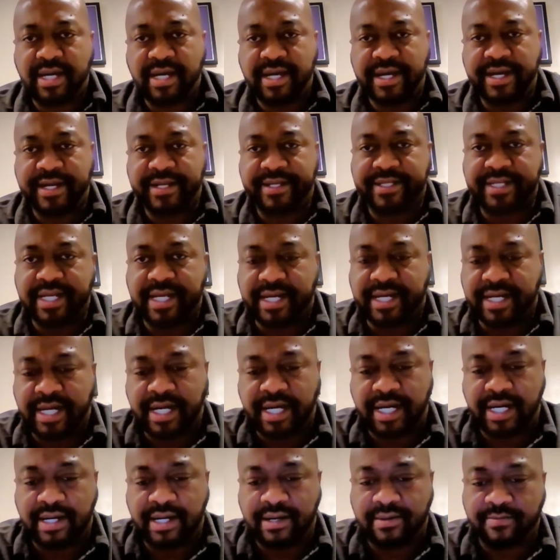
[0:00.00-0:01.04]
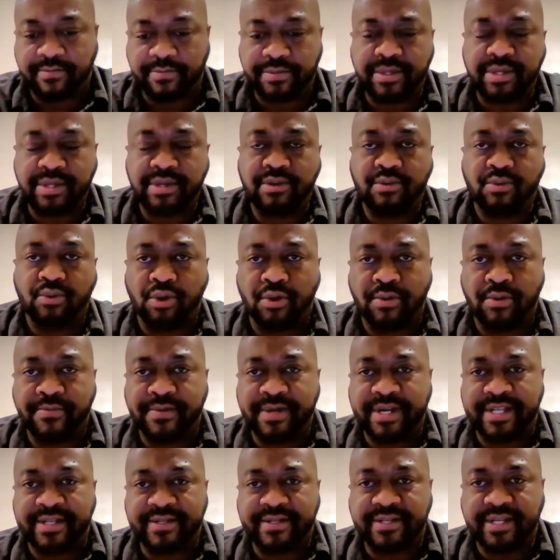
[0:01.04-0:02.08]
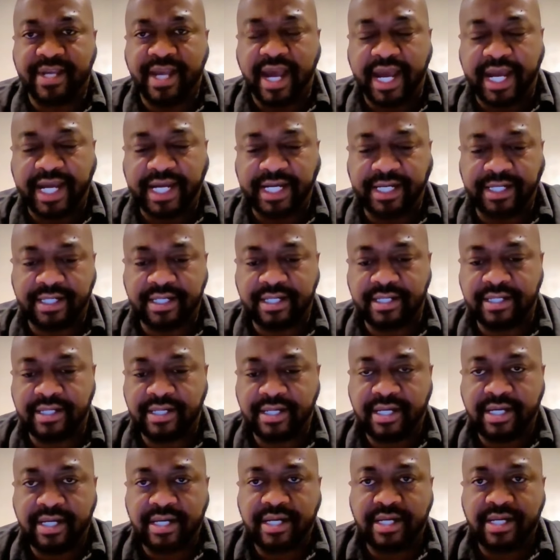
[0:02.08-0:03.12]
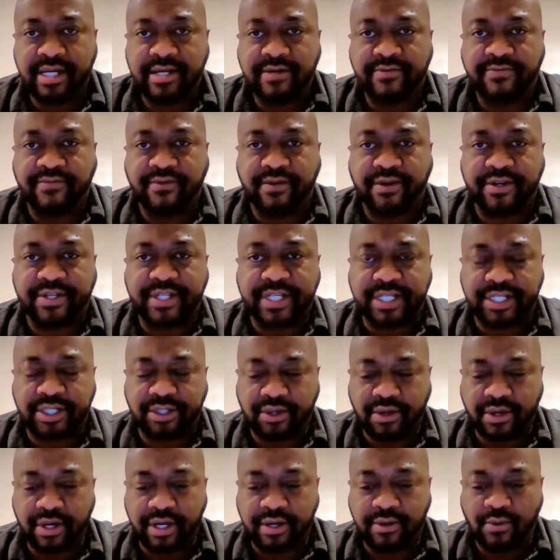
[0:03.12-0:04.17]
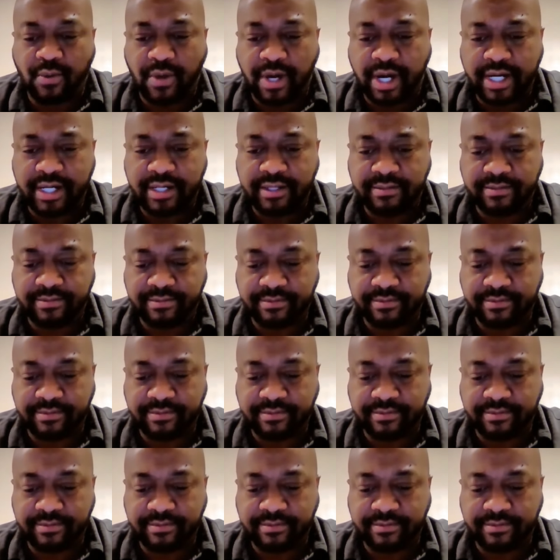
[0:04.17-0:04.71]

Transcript: It's in Romans 8, verses 31.